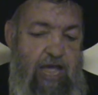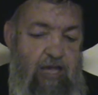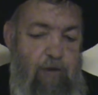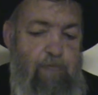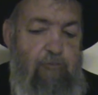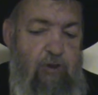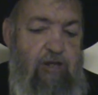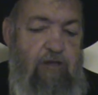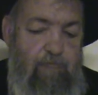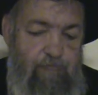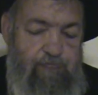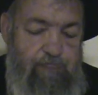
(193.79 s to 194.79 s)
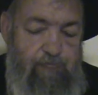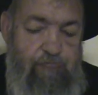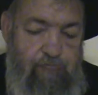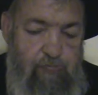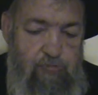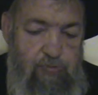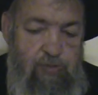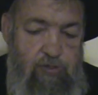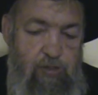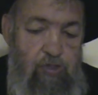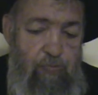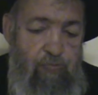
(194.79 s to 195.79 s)
could put
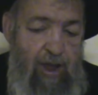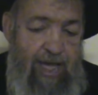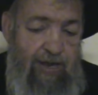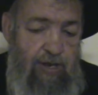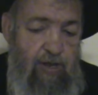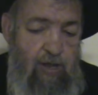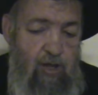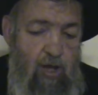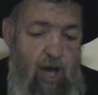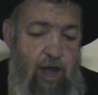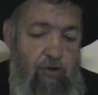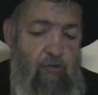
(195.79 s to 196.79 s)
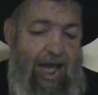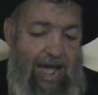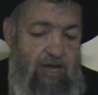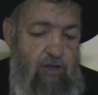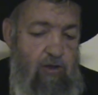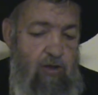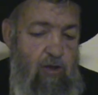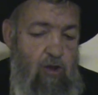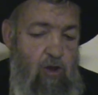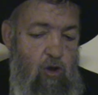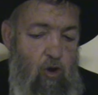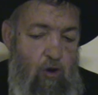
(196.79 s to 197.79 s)
the bread on a rack
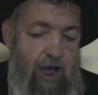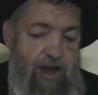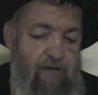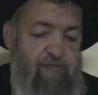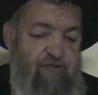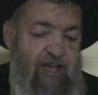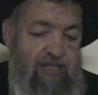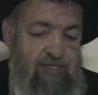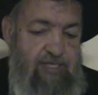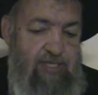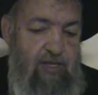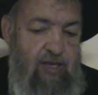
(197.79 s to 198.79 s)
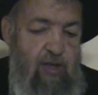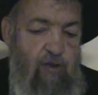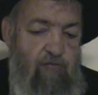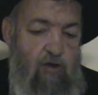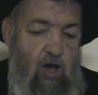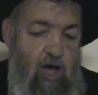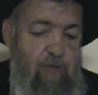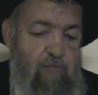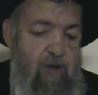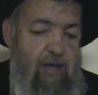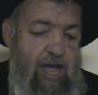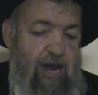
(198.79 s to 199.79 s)
or on a fence,
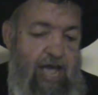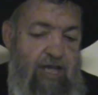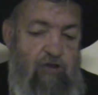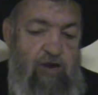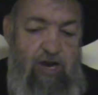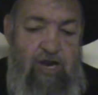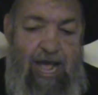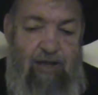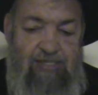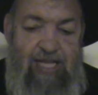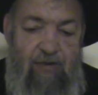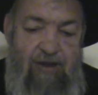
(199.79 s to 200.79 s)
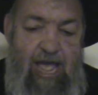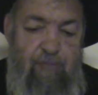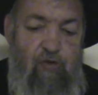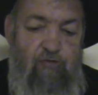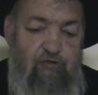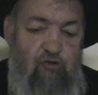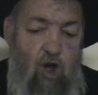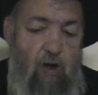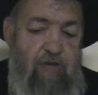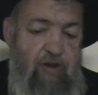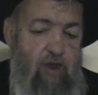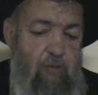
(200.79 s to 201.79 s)
and I could announce Harihim with
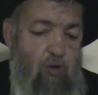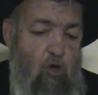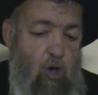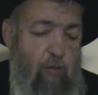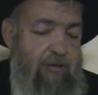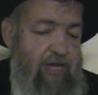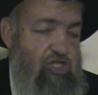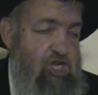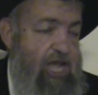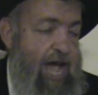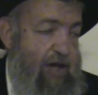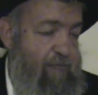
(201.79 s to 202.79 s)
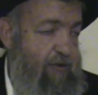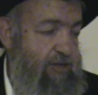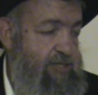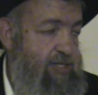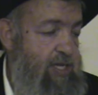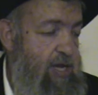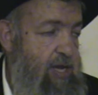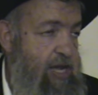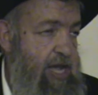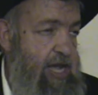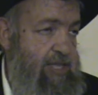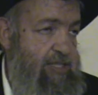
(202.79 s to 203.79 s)
koren Lamkol Misha Yakbits.
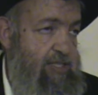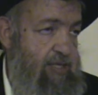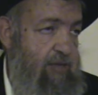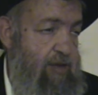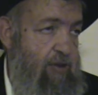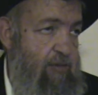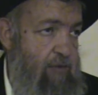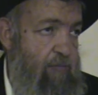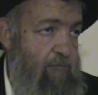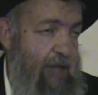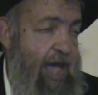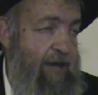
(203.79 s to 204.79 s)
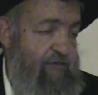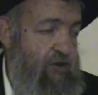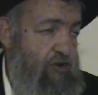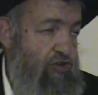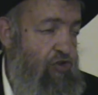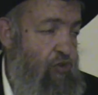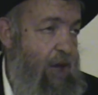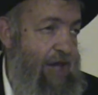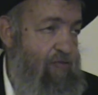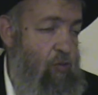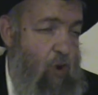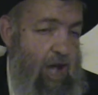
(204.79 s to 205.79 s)
It's hefker to
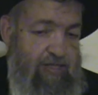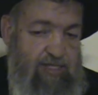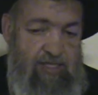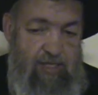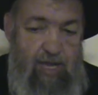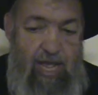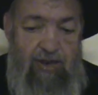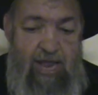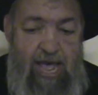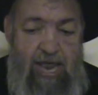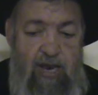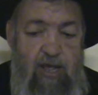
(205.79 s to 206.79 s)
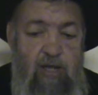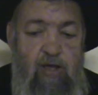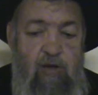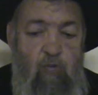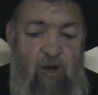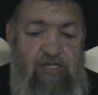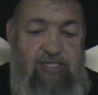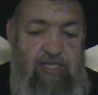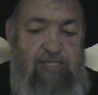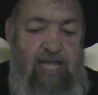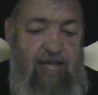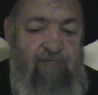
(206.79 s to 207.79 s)
whoever wants it. And then, once
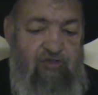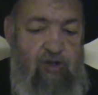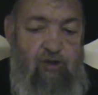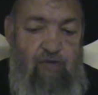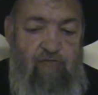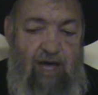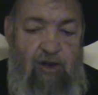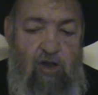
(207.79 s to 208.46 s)
it's hefker,